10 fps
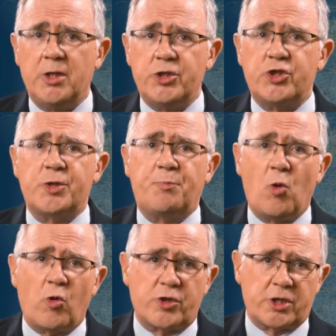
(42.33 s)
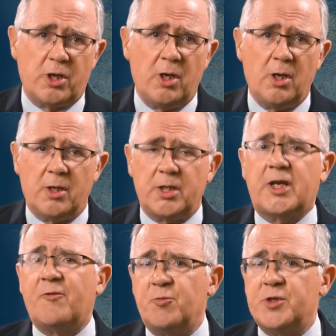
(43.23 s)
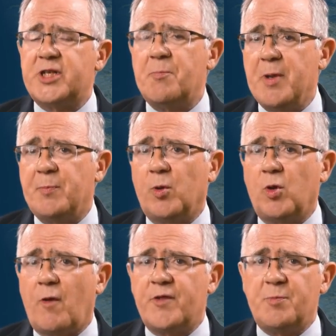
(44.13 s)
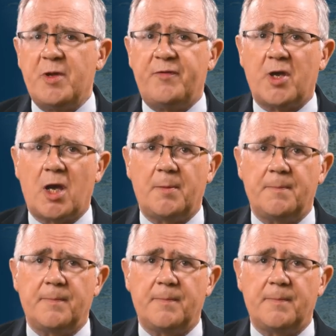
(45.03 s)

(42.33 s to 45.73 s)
to support the government and people of the BVI.